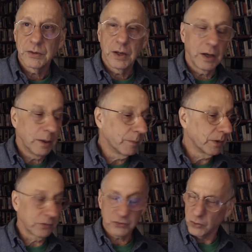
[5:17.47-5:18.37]

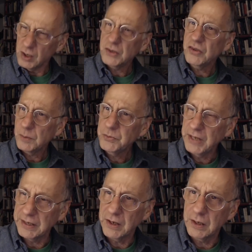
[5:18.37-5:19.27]
a strong
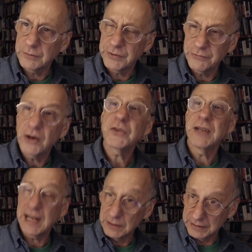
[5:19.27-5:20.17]
subset of the
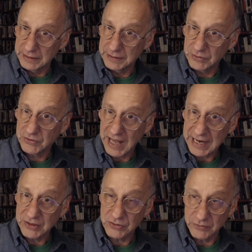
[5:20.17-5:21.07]
functionality that
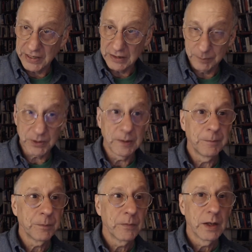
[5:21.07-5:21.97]
Slack has developed
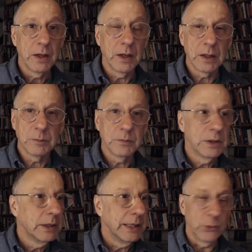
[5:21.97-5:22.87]

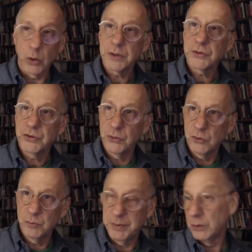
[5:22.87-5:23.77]
in order
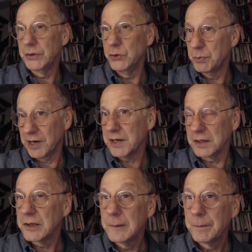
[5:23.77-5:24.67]
to build a new
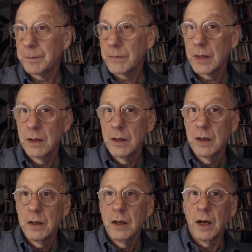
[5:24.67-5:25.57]
product.
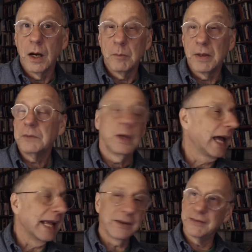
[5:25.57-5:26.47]

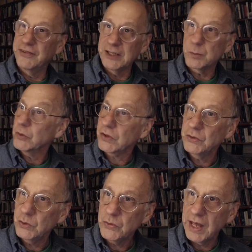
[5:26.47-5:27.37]
And developers can
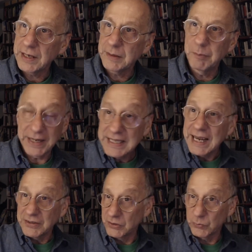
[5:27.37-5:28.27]
do that in many
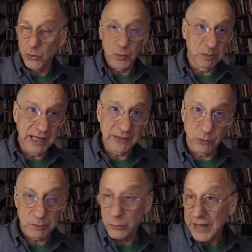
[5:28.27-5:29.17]
cases with open
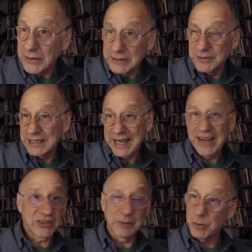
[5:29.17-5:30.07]
platforms without even
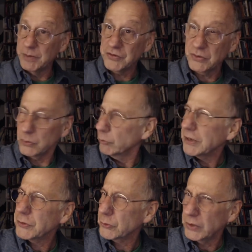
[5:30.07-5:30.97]
asking permission or
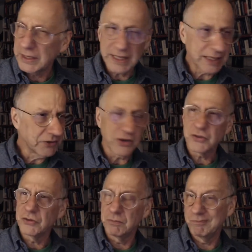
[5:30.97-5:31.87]
registering. They can
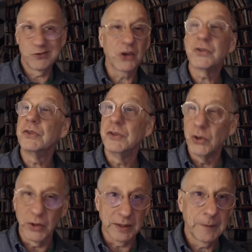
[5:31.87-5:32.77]
just do it.